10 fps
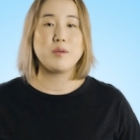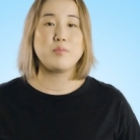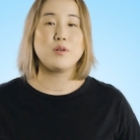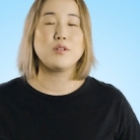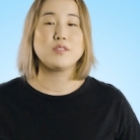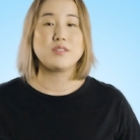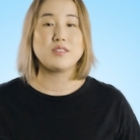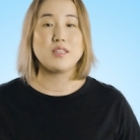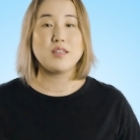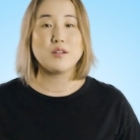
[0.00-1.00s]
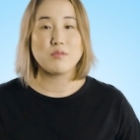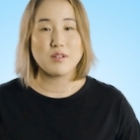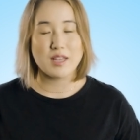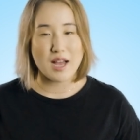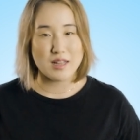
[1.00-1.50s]
people see
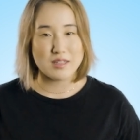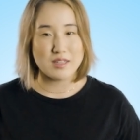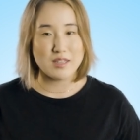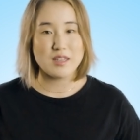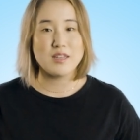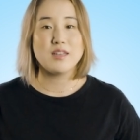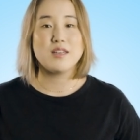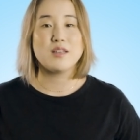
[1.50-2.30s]
reality